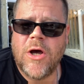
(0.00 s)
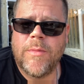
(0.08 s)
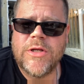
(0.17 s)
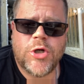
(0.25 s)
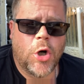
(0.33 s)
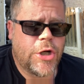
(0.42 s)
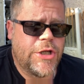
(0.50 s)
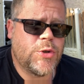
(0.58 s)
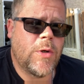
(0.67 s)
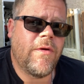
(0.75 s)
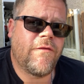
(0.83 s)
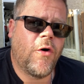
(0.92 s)
I've been talking
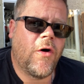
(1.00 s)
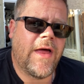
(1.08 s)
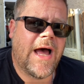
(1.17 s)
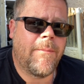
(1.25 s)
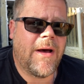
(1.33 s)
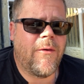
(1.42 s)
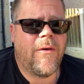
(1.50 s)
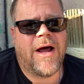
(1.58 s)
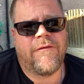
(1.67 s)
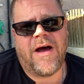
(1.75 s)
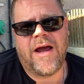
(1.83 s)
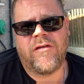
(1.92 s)
to him before that about
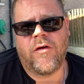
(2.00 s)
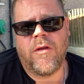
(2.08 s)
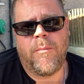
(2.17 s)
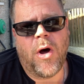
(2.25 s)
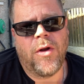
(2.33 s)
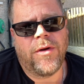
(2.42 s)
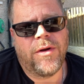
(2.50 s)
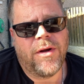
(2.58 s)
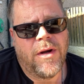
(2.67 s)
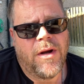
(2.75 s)
advice on the pond,